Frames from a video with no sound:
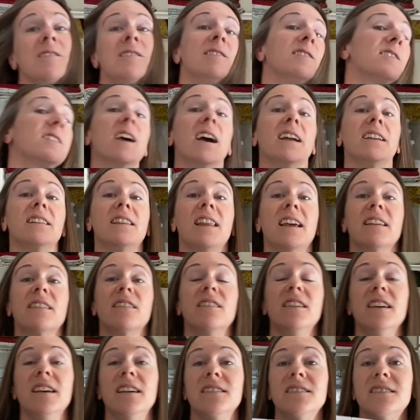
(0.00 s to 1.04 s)
kind of like
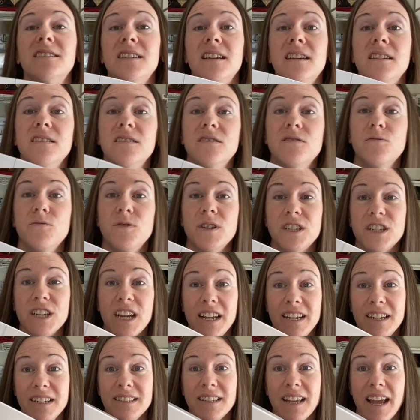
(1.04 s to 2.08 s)
this, which
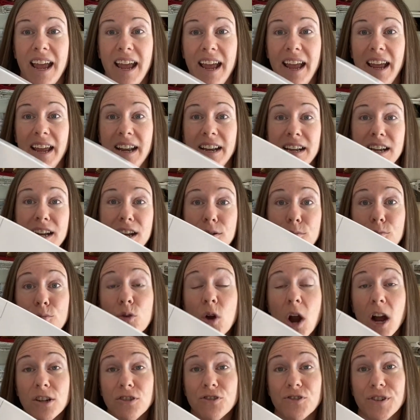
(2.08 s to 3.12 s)
is an
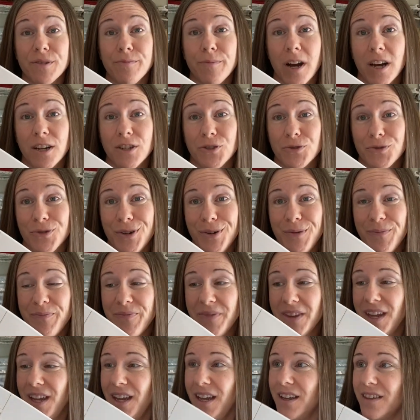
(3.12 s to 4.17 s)
embroidery module
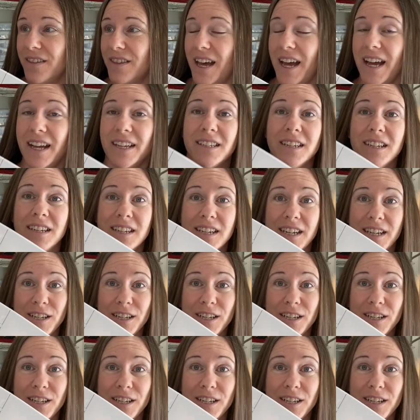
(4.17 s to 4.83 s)
that can